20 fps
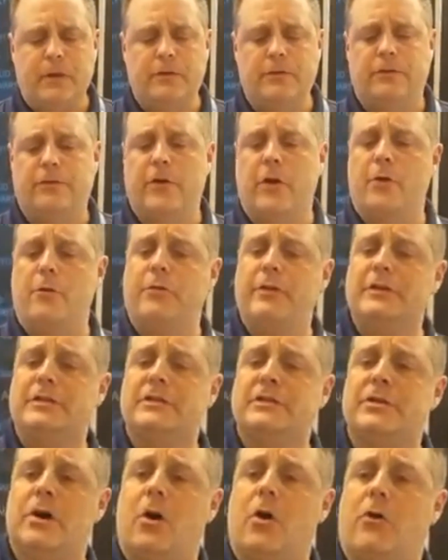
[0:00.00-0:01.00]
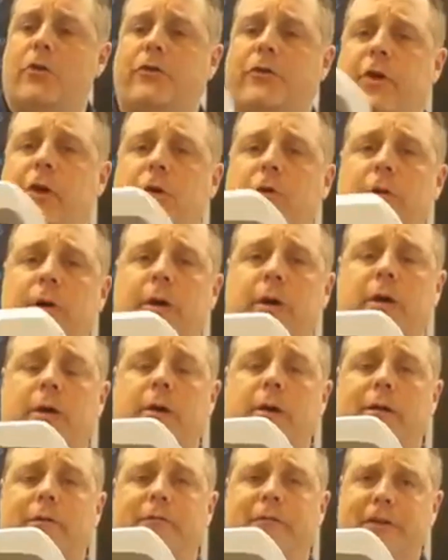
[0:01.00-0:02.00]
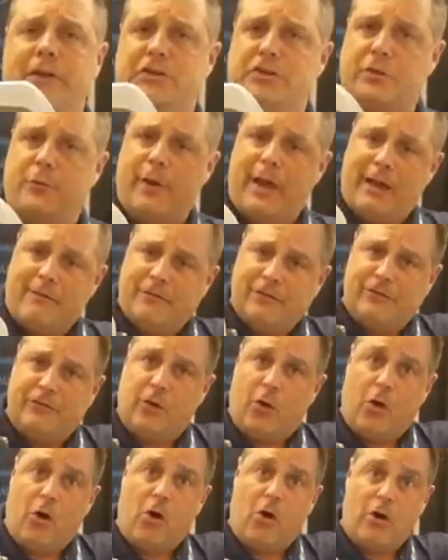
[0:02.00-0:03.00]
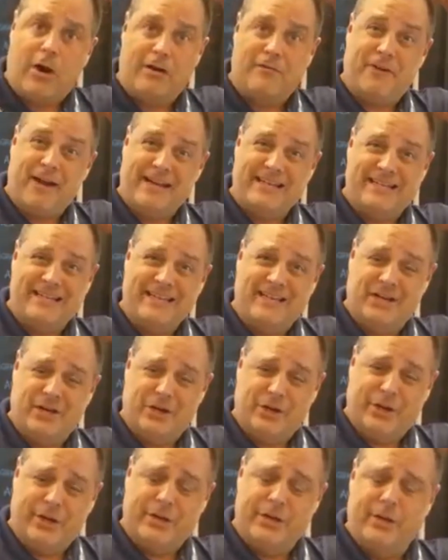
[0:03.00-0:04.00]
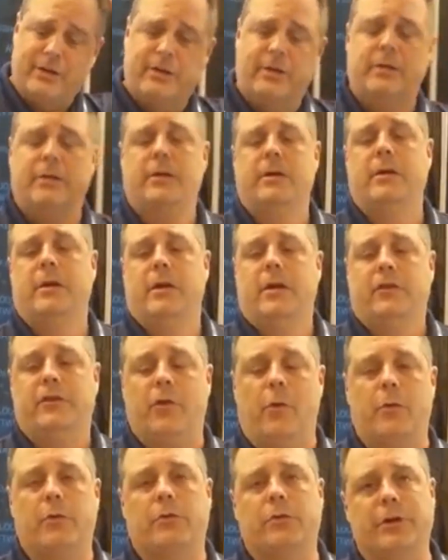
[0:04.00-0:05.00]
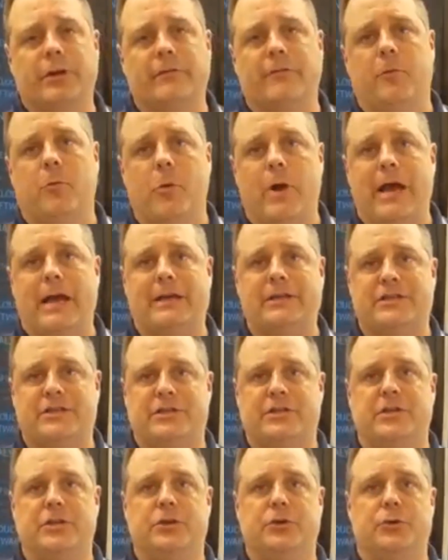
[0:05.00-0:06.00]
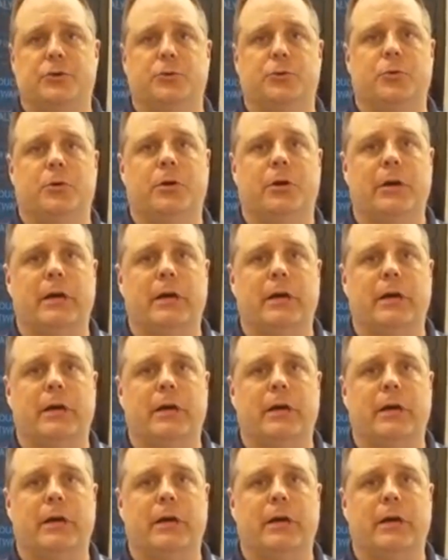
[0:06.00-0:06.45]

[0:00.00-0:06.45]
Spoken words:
So this is also a feature that we have. This is our RFID gun. Really? So we're looking for ways to